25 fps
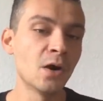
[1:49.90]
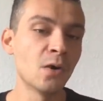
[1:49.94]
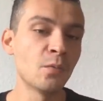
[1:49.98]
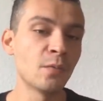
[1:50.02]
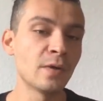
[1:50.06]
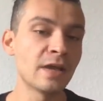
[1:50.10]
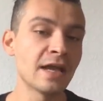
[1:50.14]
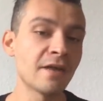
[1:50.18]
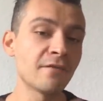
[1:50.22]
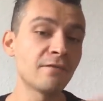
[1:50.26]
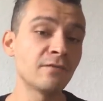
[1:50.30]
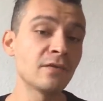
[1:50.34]

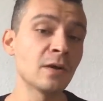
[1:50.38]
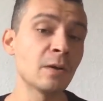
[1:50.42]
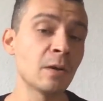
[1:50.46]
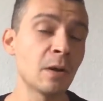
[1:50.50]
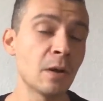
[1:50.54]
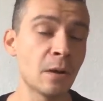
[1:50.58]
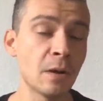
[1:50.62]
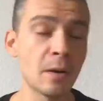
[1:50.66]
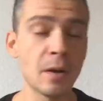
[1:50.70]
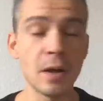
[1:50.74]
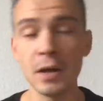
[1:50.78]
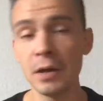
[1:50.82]
We have
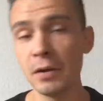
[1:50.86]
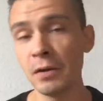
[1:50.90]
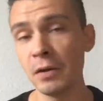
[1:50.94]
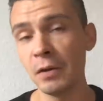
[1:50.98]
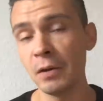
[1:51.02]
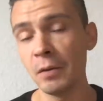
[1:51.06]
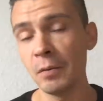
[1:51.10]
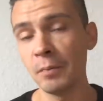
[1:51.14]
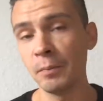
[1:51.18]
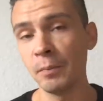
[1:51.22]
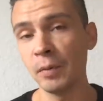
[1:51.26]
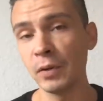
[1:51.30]

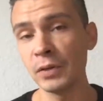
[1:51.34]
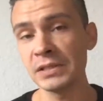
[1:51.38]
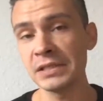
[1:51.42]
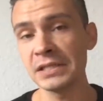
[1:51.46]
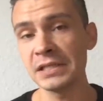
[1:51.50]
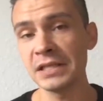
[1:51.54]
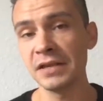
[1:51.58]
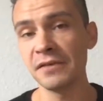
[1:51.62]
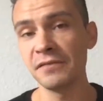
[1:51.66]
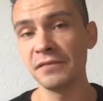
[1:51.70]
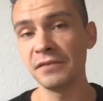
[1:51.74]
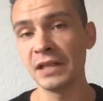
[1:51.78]
a
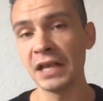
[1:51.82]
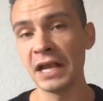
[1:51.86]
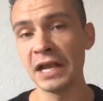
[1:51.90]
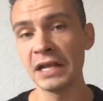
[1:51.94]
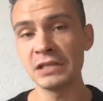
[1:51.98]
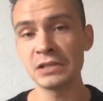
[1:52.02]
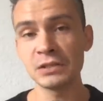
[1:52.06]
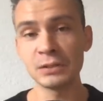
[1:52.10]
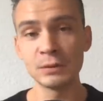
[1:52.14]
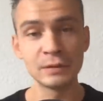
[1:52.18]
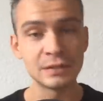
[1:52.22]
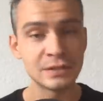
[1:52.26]
positive
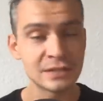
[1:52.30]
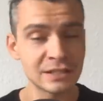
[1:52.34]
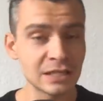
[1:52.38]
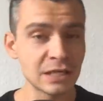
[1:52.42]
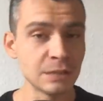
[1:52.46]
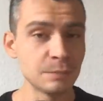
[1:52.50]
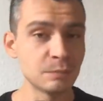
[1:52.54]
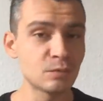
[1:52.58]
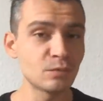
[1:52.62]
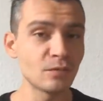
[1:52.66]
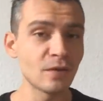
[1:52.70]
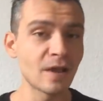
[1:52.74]
day, so it
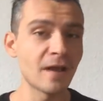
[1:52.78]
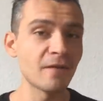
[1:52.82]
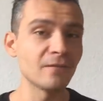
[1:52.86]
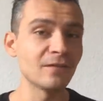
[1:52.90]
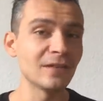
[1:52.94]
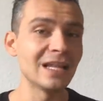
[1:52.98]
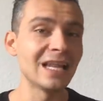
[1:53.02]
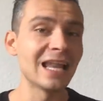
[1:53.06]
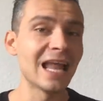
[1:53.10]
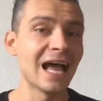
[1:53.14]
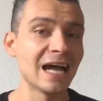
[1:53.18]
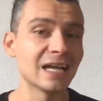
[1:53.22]
seems we
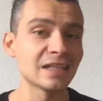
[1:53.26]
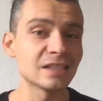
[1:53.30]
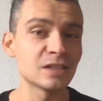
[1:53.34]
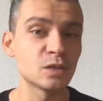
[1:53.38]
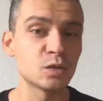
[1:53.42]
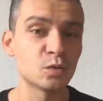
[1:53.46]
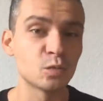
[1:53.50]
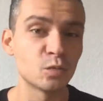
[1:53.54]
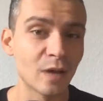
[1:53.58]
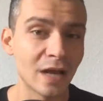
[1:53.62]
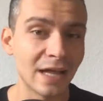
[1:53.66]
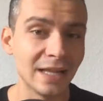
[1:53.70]
have the
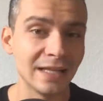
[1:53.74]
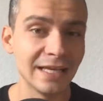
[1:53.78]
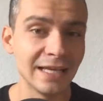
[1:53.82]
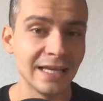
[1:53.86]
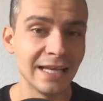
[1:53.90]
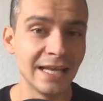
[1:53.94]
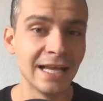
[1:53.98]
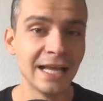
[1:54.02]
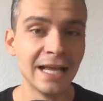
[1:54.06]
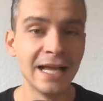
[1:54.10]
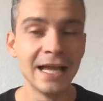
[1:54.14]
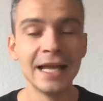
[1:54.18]
last
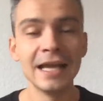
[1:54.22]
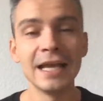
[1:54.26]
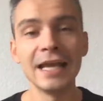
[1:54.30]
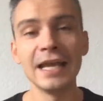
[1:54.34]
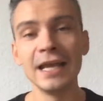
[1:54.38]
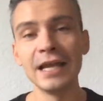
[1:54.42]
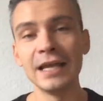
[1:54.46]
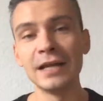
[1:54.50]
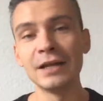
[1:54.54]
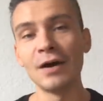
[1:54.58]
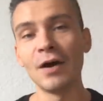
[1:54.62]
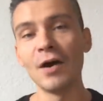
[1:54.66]
rally
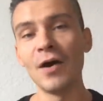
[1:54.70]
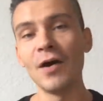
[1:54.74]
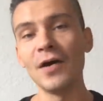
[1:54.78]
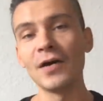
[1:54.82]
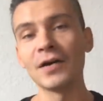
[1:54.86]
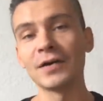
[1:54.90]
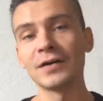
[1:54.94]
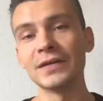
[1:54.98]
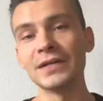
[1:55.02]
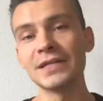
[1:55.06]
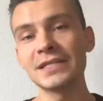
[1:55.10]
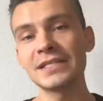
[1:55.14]
in
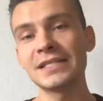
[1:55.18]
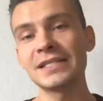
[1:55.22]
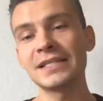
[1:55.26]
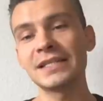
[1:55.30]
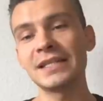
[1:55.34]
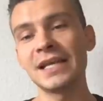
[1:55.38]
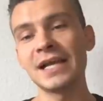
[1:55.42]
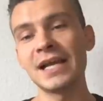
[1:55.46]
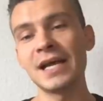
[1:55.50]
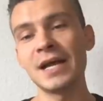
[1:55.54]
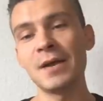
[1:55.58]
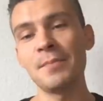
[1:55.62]

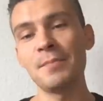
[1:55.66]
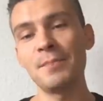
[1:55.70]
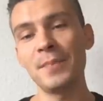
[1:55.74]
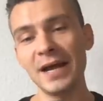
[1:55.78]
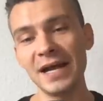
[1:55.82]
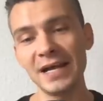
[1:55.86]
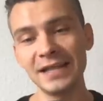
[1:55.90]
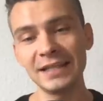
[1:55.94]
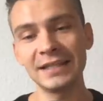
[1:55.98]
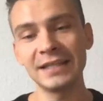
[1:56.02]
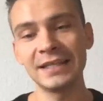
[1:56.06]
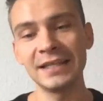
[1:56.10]
August,
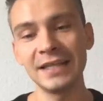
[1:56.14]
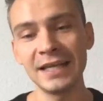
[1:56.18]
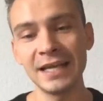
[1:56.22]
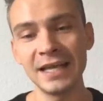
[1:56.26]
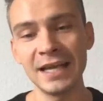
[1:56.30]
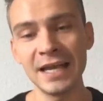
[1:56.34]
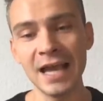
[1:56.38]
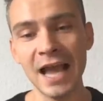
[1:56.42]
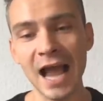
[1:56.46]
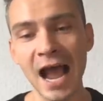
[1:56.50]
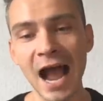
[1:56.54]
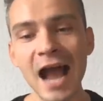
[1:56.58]
but
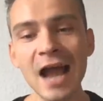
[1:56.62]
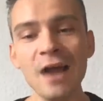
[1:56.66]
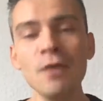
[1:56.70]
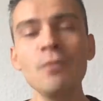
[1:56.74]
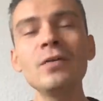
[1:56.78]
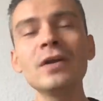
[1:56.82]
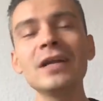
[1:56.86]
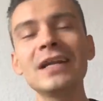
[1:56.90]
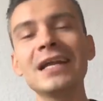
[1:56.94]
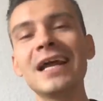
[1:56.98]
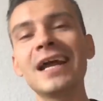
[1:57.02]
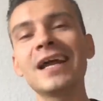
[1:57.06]
I
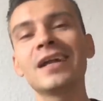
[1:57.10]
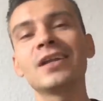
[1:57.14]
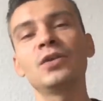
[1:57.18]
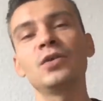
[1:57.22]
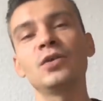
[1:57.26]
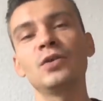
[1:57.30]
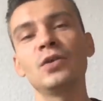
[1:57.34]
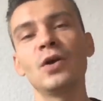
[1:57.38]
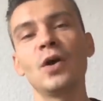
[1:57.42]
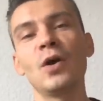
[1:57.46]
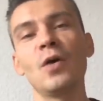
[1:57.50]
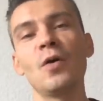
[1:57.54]
would like
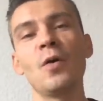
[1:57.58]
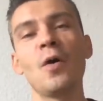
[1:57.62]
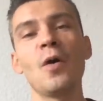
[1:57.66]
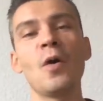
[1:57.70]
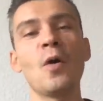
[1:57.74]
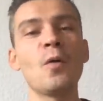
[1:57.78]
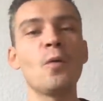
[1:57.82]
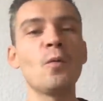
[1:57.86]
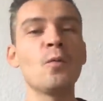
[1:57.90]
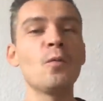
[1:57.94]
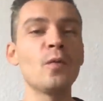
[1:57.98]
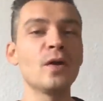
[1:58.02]
to
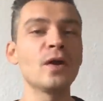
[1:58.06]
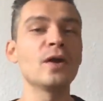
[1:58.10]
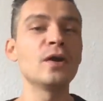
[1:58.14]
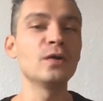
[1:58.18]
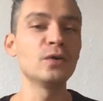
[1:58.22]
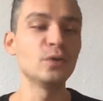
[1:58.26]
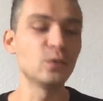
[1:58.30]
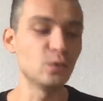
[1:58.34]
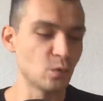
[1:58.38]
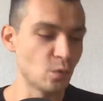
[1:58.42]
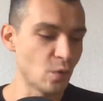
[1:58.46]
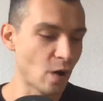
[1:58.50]
know where
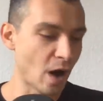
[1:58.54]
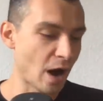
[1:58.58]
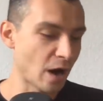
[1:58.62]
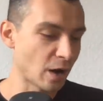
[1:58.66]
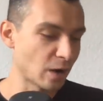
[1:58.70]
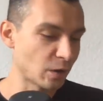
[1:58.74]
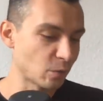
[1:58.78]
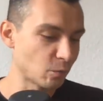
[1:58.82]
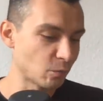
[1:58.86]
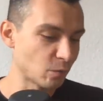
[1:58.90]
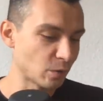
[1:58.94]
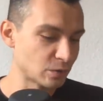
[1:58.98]
you
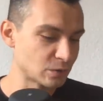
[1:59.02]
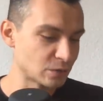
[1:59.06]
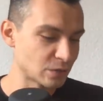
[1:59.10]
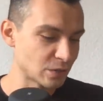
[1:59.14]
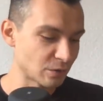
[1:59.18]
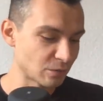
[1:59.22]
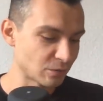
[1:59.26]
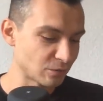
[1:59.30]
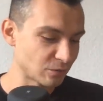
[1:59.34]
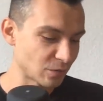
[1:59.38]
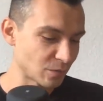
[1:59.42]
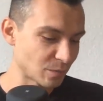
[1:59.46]
are
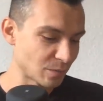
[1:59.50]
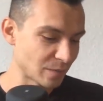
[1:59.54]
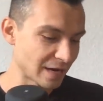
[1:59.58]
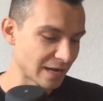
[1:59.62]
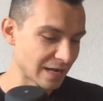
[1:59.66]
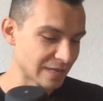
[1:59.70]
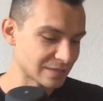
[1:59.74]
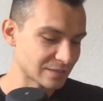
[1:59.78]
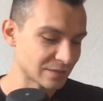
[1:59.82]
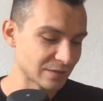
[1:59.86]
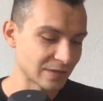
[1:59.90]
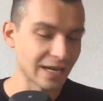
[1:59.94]
watching from,
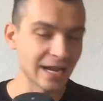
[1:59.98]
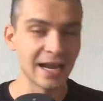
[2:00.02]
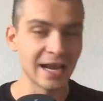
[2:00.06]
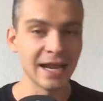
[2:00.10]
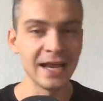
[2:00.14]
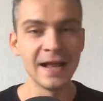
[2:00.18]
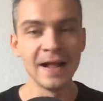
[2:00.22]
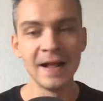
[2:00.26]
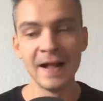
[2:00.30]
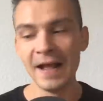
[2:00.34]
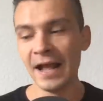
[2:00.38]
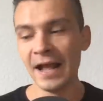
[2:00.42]
guys, okay?